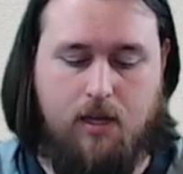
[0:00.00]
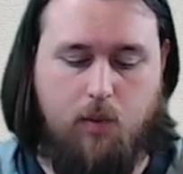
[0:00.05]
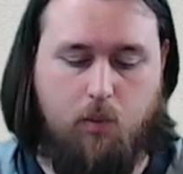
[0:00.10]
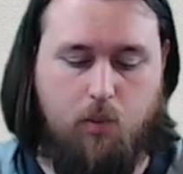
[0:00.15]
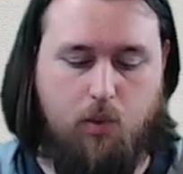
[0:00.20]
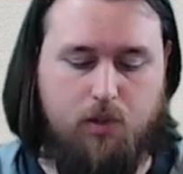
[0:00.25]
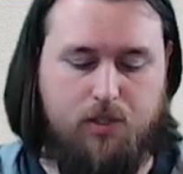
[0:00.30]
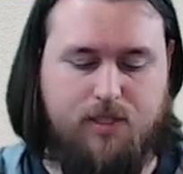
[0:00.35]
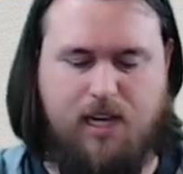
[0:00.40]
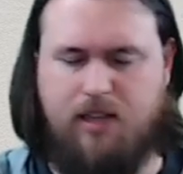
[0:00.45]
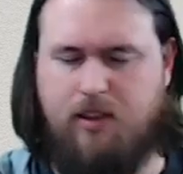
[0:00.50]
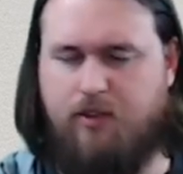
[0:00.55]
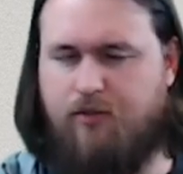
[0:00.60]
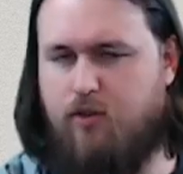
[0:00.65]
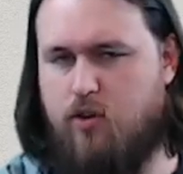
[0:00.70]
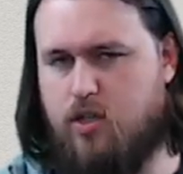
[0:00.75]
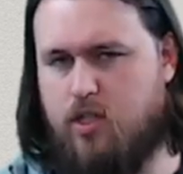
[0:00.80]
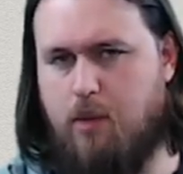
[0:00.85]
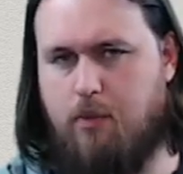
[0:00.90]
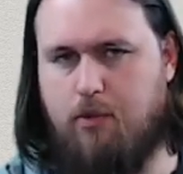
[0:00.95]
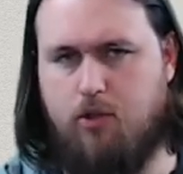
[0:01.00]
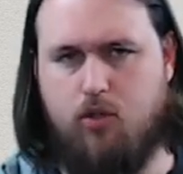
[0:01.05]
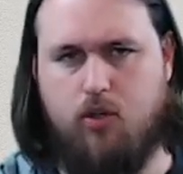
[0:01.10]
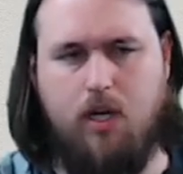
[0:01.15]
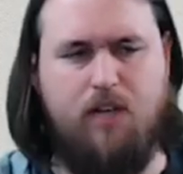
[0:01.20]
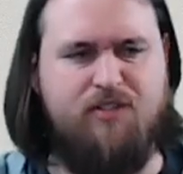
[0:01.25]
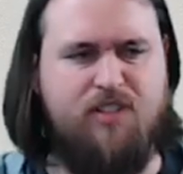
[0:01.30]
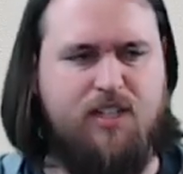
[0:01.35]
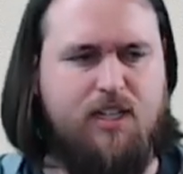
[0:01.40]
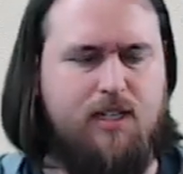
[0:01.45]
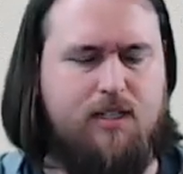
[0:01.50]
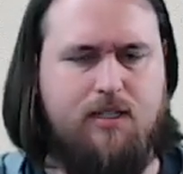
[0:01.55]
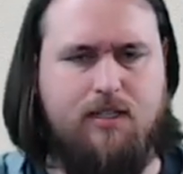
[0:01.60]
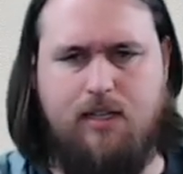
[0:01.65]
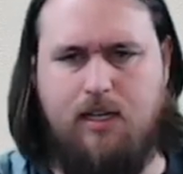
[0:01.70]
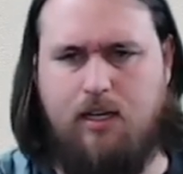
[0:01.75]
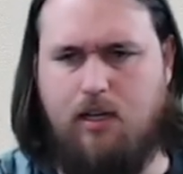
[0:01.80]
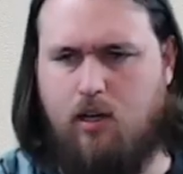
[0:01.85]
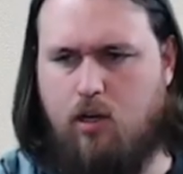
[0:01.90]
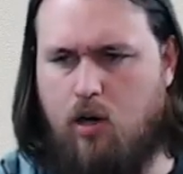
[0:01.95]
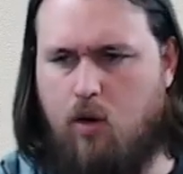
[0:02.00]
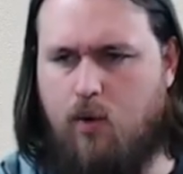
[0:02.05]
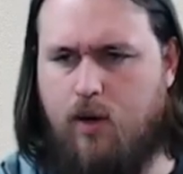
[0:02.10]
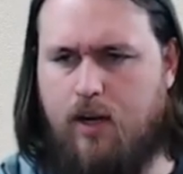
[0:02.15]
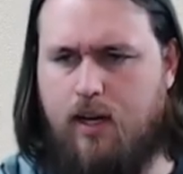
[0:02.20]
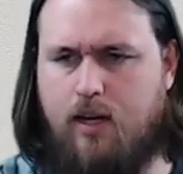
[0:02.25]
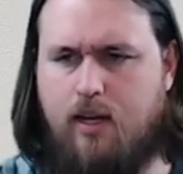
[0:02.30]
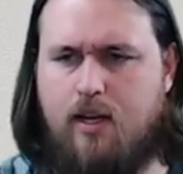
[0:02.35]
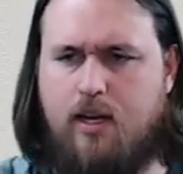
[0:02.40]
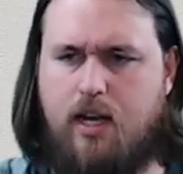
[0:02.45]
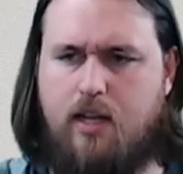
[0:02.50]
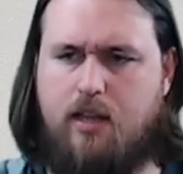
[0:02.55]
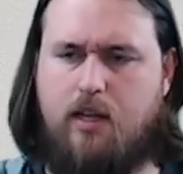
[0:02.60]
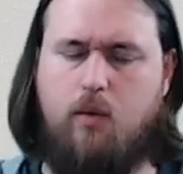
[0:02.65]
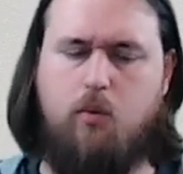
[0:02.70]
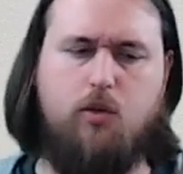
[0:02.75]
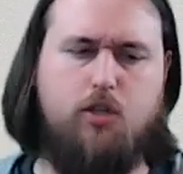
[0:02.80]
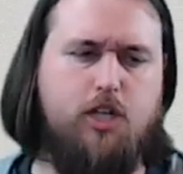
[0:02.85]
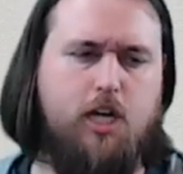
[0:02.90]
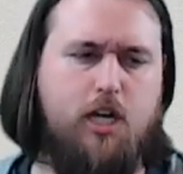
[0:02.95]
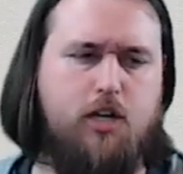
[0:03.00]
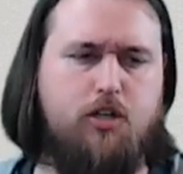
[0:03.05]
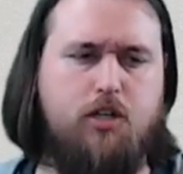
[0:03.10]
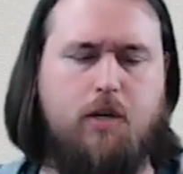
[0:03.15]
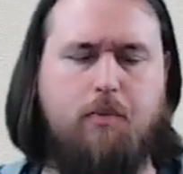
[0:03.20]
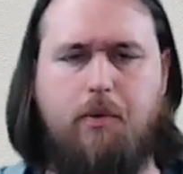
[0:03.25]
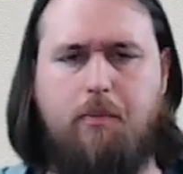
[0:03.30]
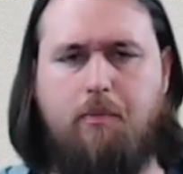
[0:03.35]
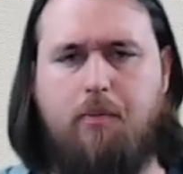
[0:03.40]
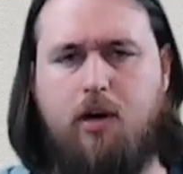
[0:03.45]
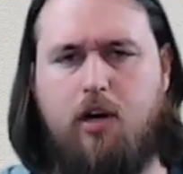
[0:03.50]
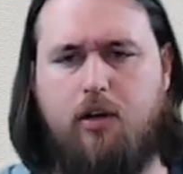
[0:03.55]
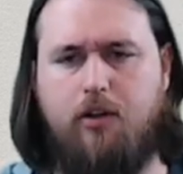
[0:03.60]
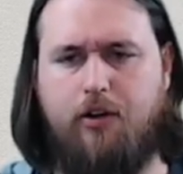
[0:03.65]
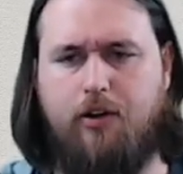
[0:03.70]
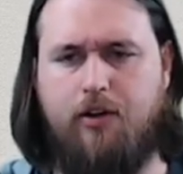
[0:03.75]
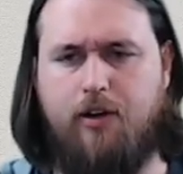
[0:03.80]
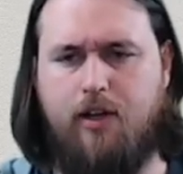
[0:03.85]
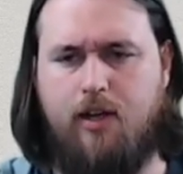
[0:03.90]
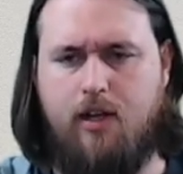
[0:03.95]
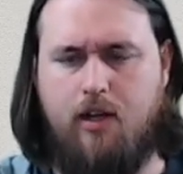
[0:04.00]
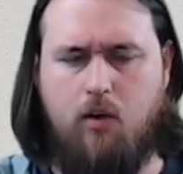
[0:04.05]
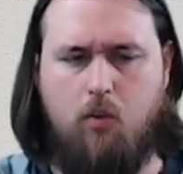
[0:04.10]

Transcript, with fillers: we'll take the first couple drives to get Zeke going, and then we'll change it up with Pollard.